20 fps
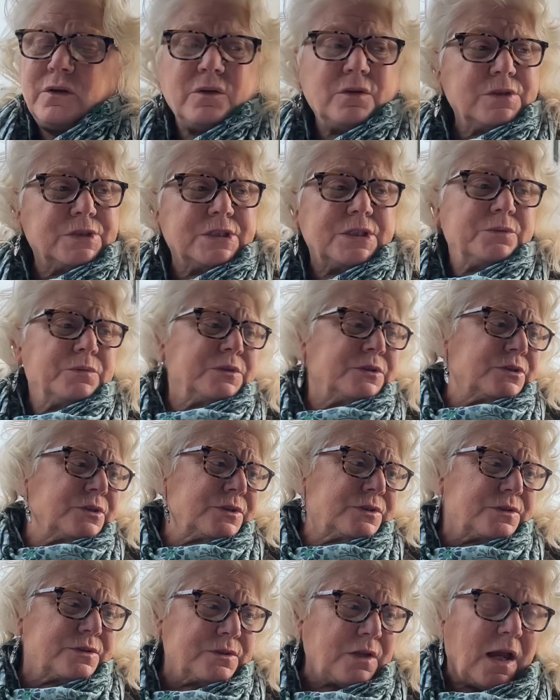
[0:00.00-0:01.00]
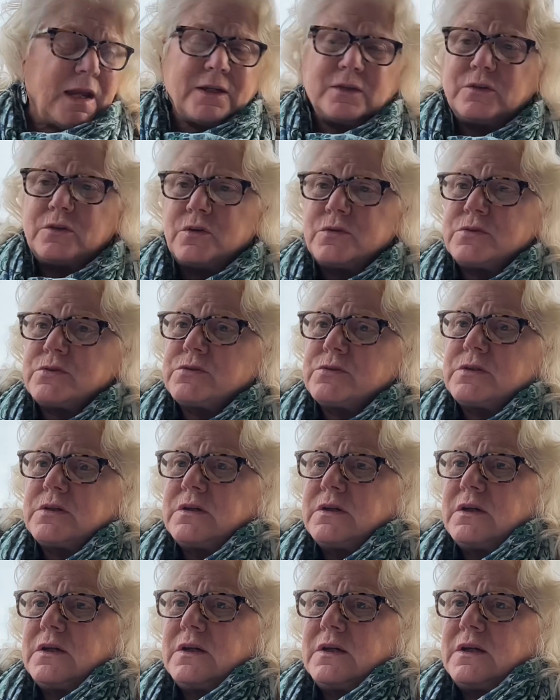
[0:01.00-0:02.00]
She was just diagnosed
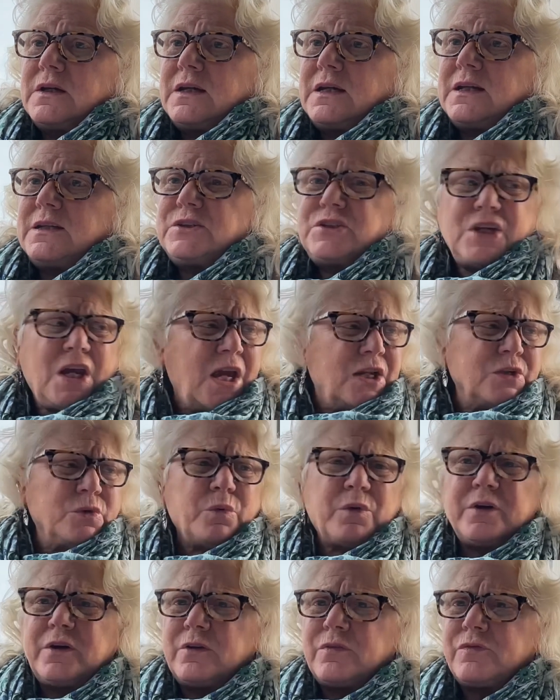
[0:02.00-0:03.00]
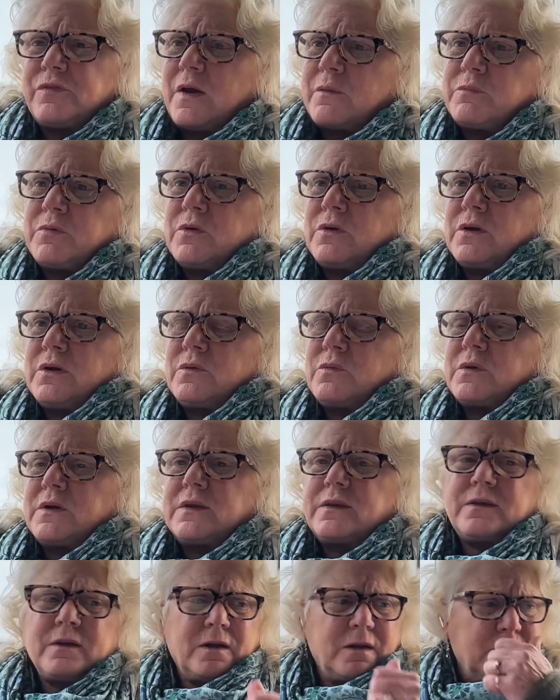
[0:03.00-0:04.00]
in January or February
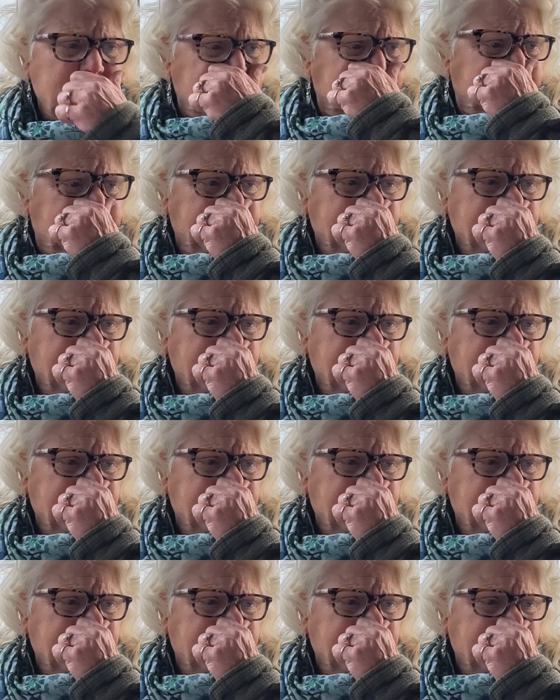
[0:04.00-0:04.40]
with, the